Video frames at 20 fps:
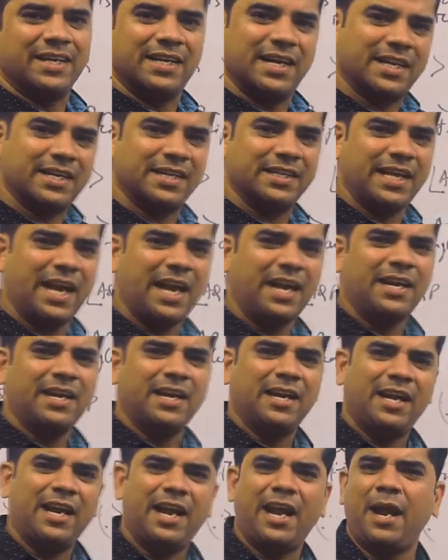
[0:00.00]
greater than
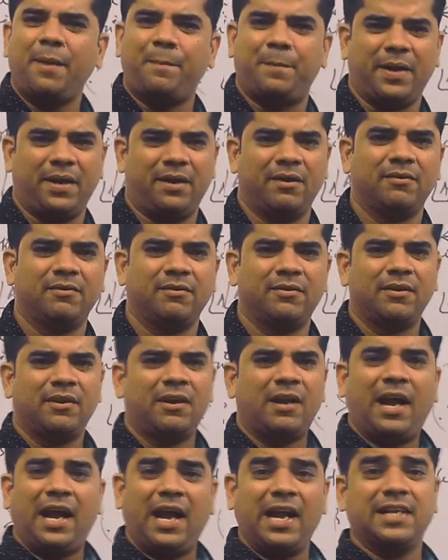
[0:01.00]
AP.
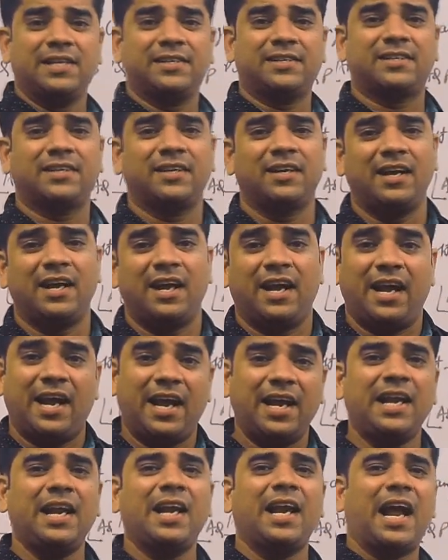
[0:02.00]
Hence,
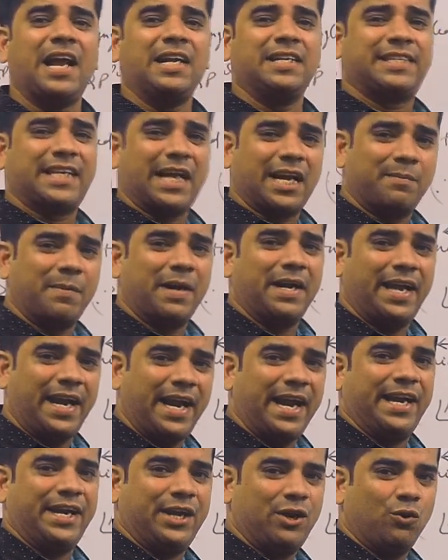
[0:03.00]
any line segment
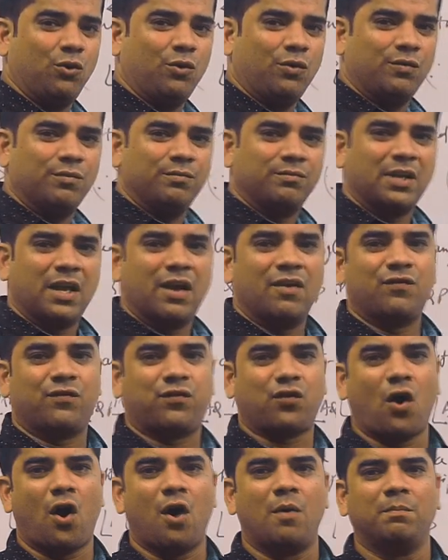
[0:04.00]
AQ
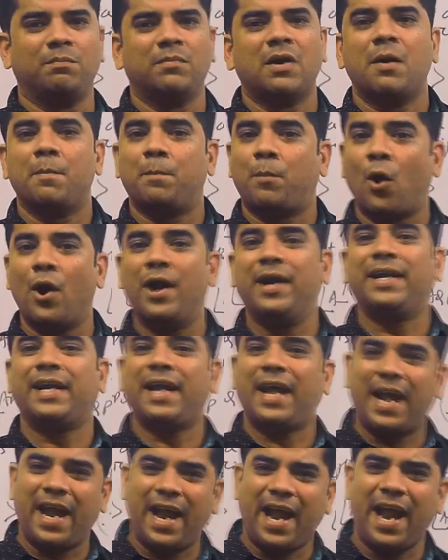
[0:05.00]
from point
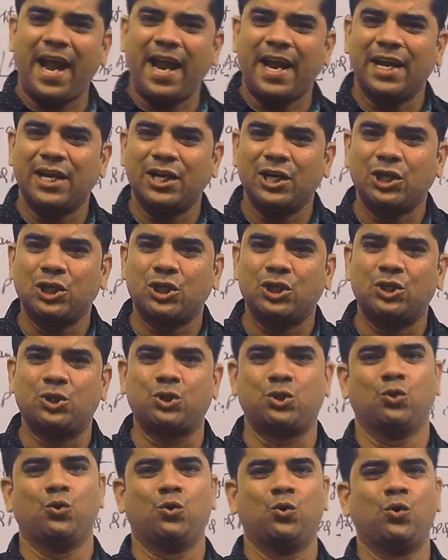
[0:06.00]
A
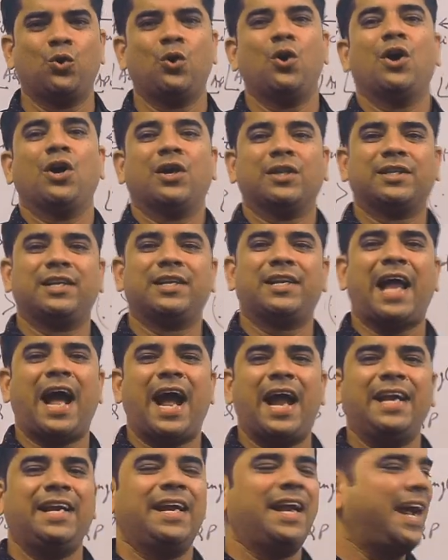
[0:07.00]
to the
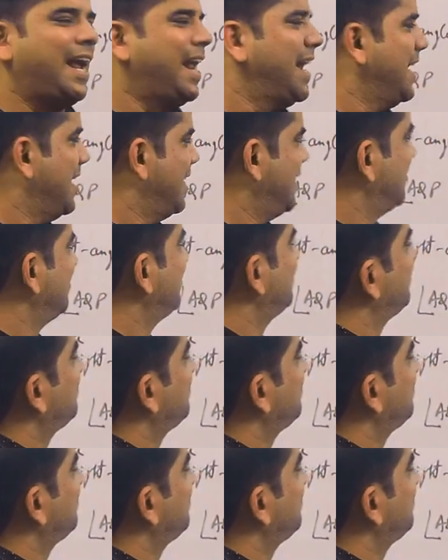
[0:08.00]
line L,